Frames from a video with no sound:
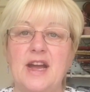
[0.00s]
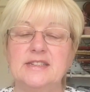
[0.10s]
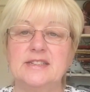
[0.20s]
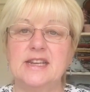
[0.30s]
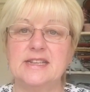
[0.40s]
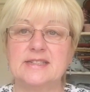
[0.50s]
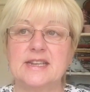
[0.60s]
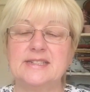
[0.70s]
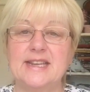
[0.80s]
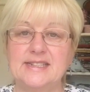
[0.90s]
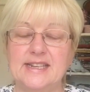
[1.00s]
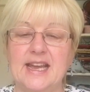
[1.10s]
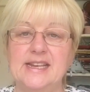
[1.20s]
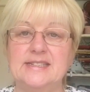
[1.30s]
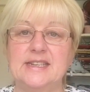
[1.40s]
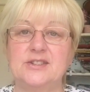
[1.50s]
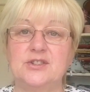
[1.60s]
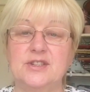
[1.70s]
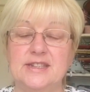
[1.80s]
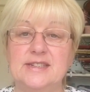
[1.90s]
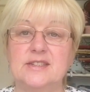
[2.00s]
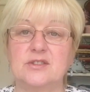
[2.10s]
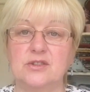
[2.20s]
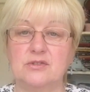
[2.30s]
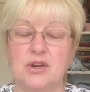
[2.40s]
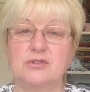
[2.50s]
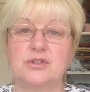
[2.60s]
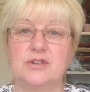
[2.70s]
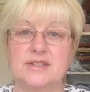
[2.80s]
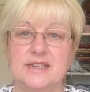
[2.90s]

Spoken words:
and it's dedicated to knitters and crocheters.